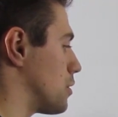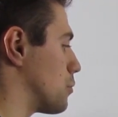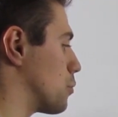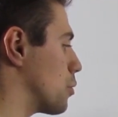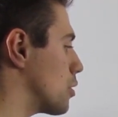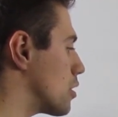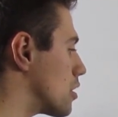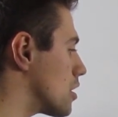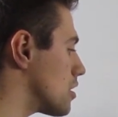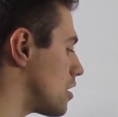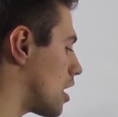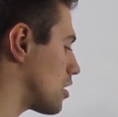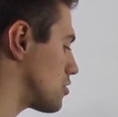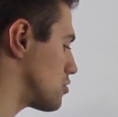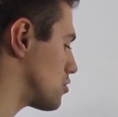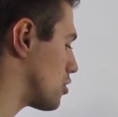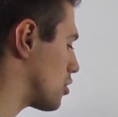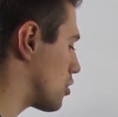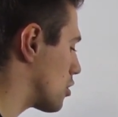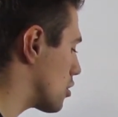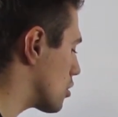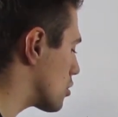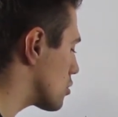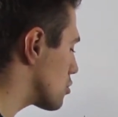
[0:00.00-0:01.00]
We're a
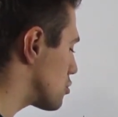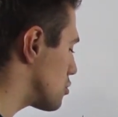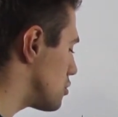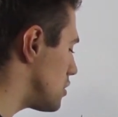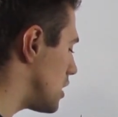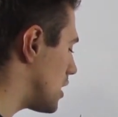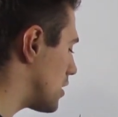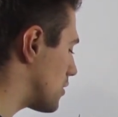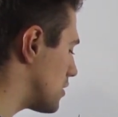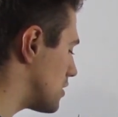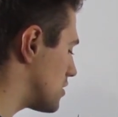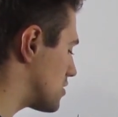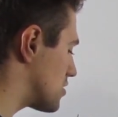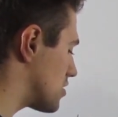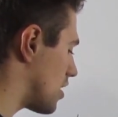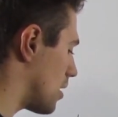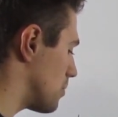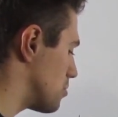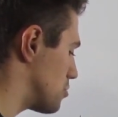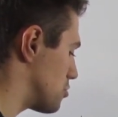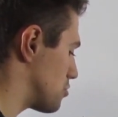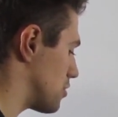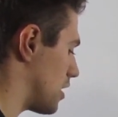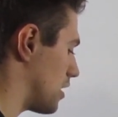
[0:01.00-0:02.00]
tertiary
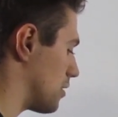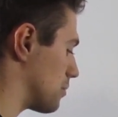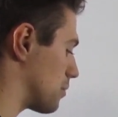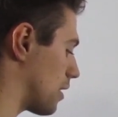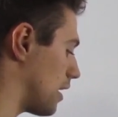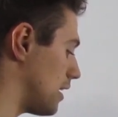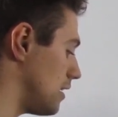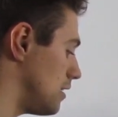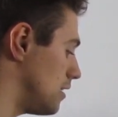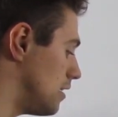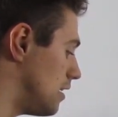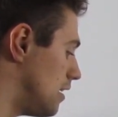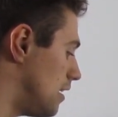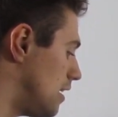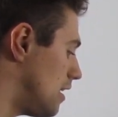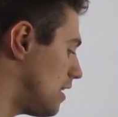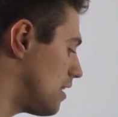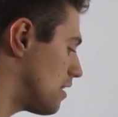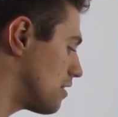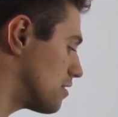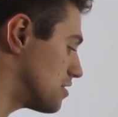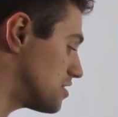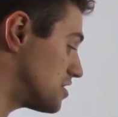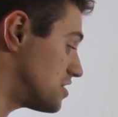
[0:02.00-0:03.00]
substrate, right?
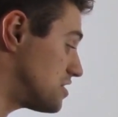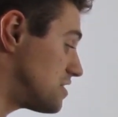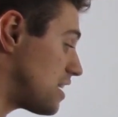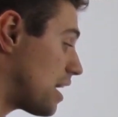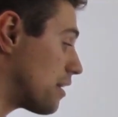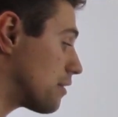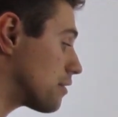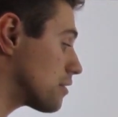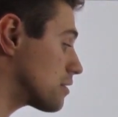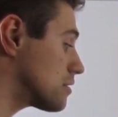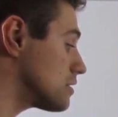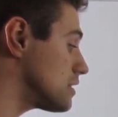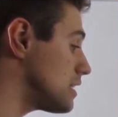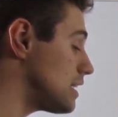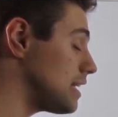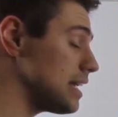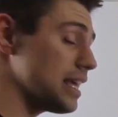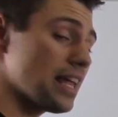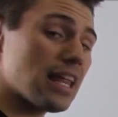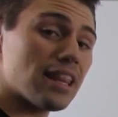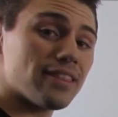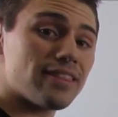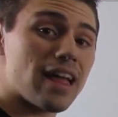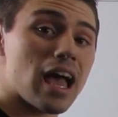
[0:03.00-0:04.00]

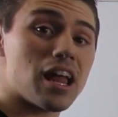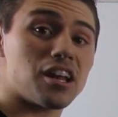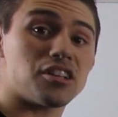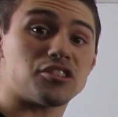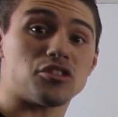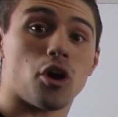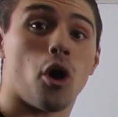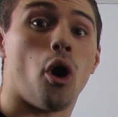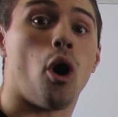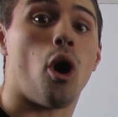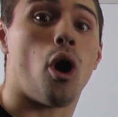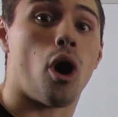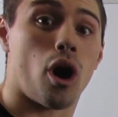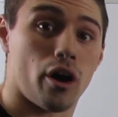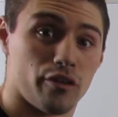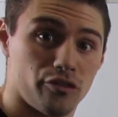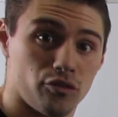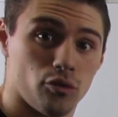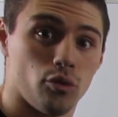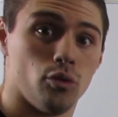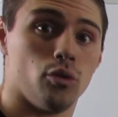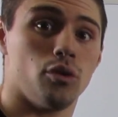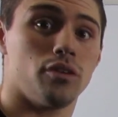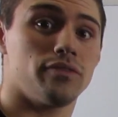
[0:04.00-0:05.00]
Sterically, that is
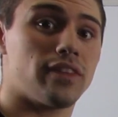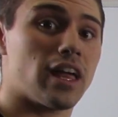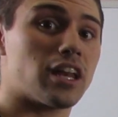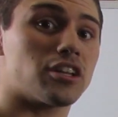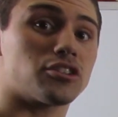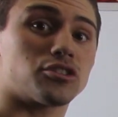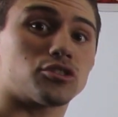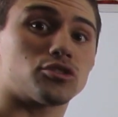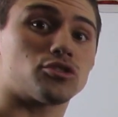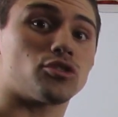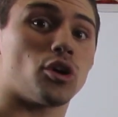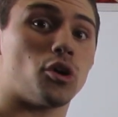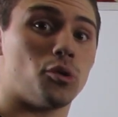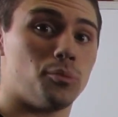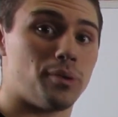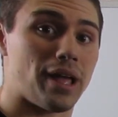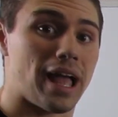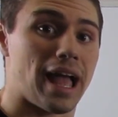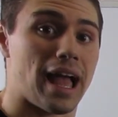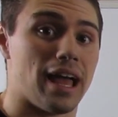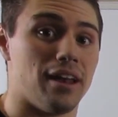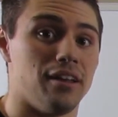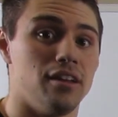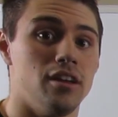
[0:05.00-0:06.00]
awful. That is so
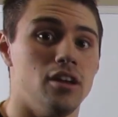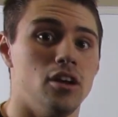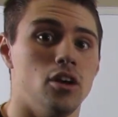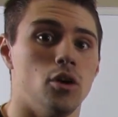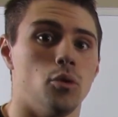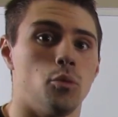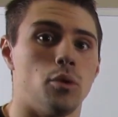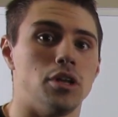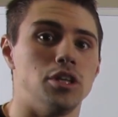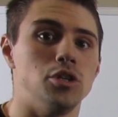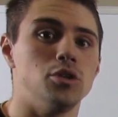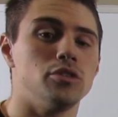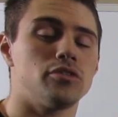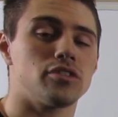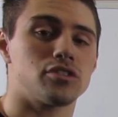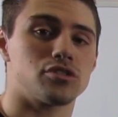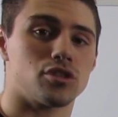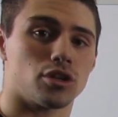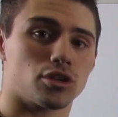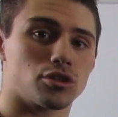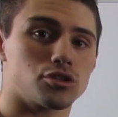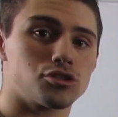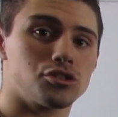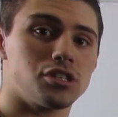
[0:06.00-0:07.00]
bad. When you have a
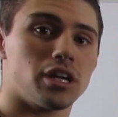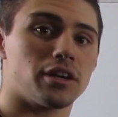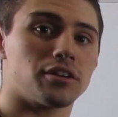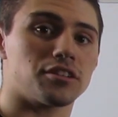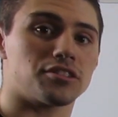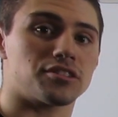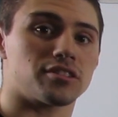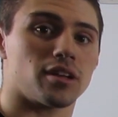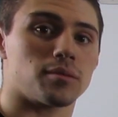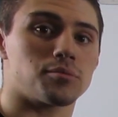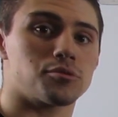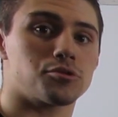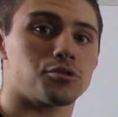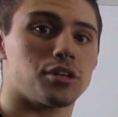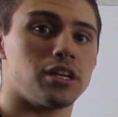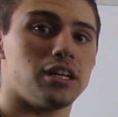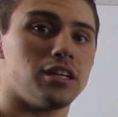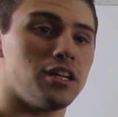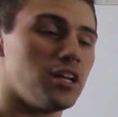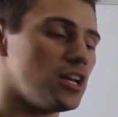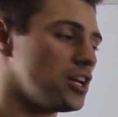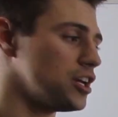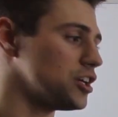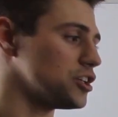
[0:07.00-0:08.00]
tertiary
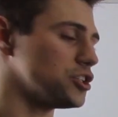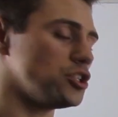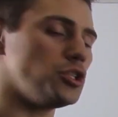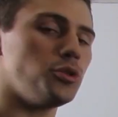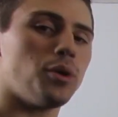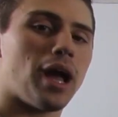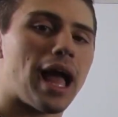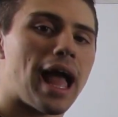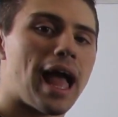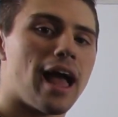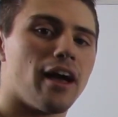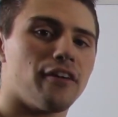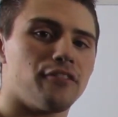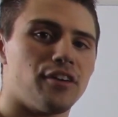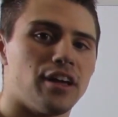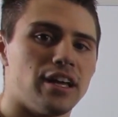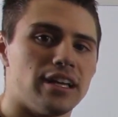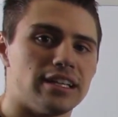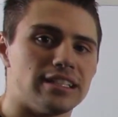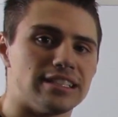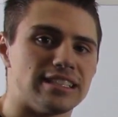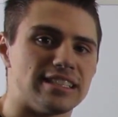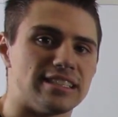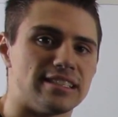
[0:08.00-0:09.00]
substrate, you have
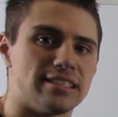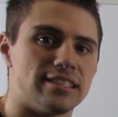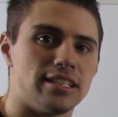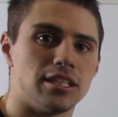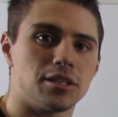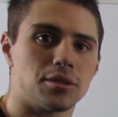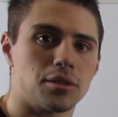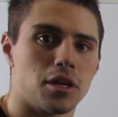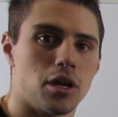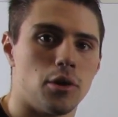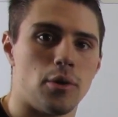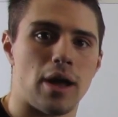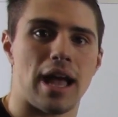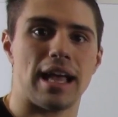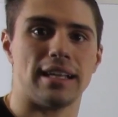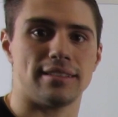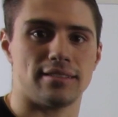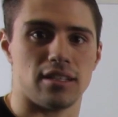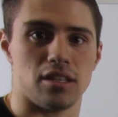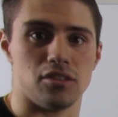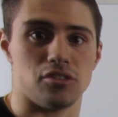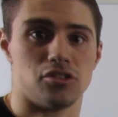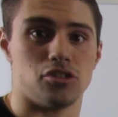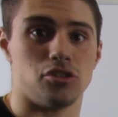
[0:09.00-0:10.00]
zero
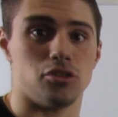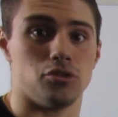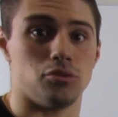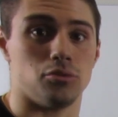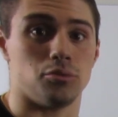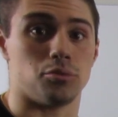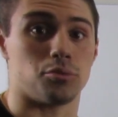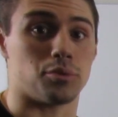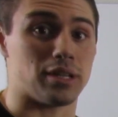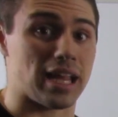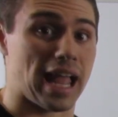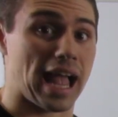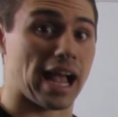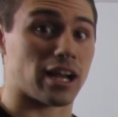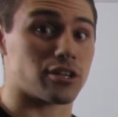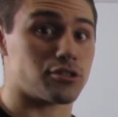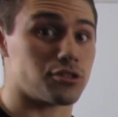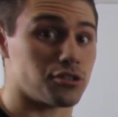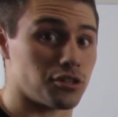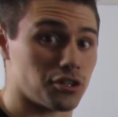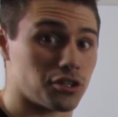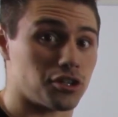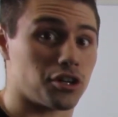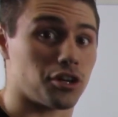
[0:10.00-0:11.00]
SN2
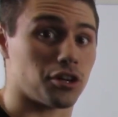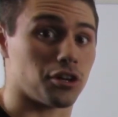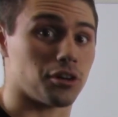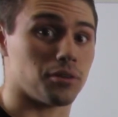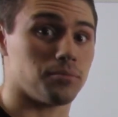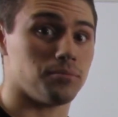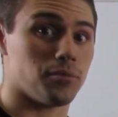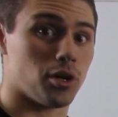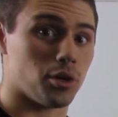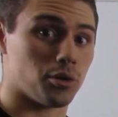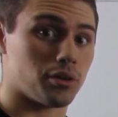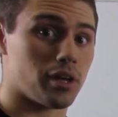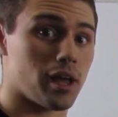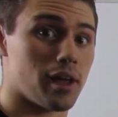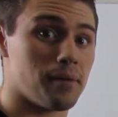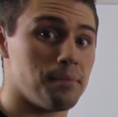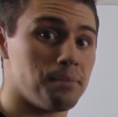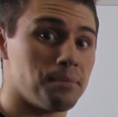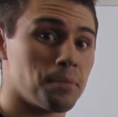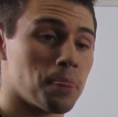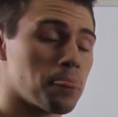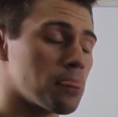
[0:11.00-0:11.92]
reaction occur, okay?